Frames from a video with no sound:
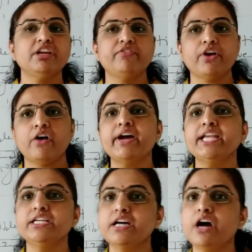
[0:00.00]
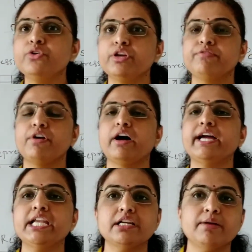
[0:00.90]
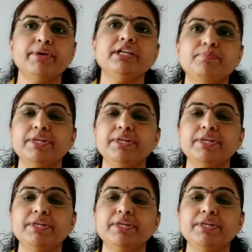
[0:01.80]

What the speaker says: If you have any doubt, if you have any comment,